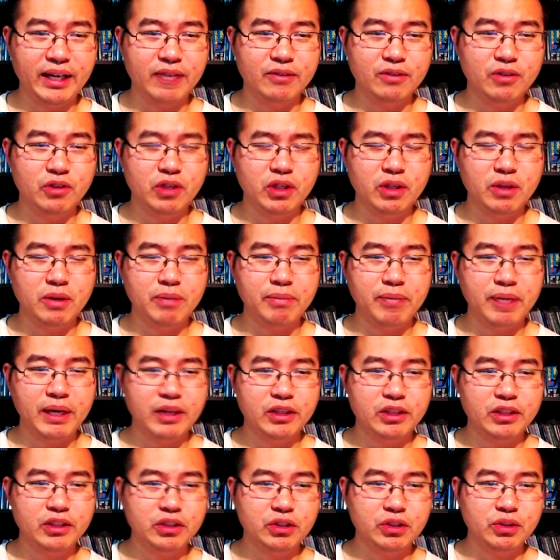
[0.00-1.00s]
If you compare
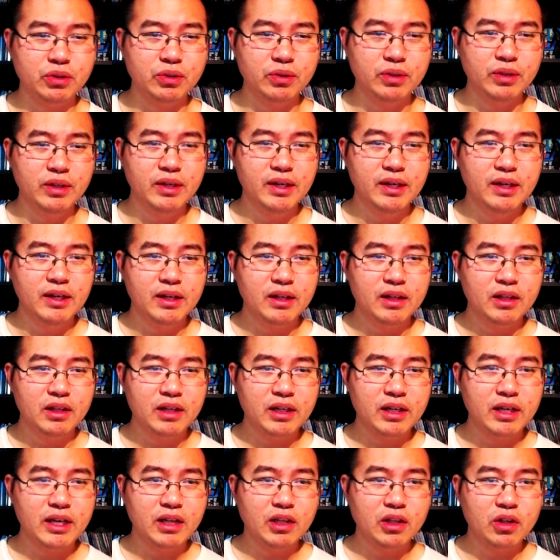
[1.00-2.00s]
it to
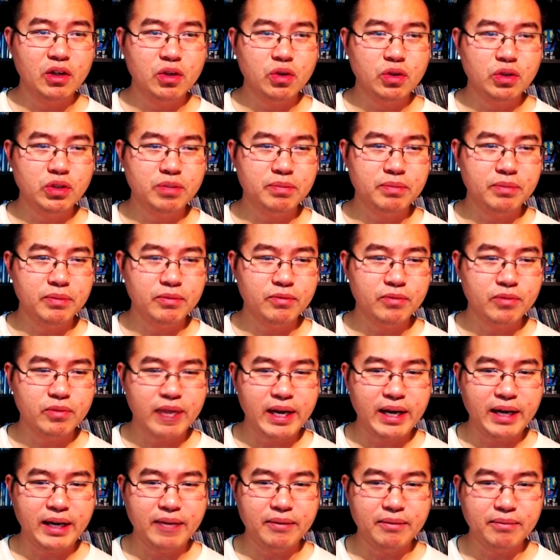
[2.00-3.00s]
look at look who's
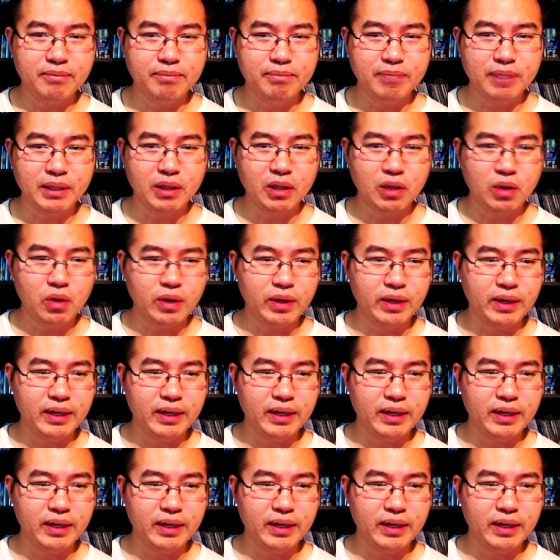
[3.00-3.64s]
right below it.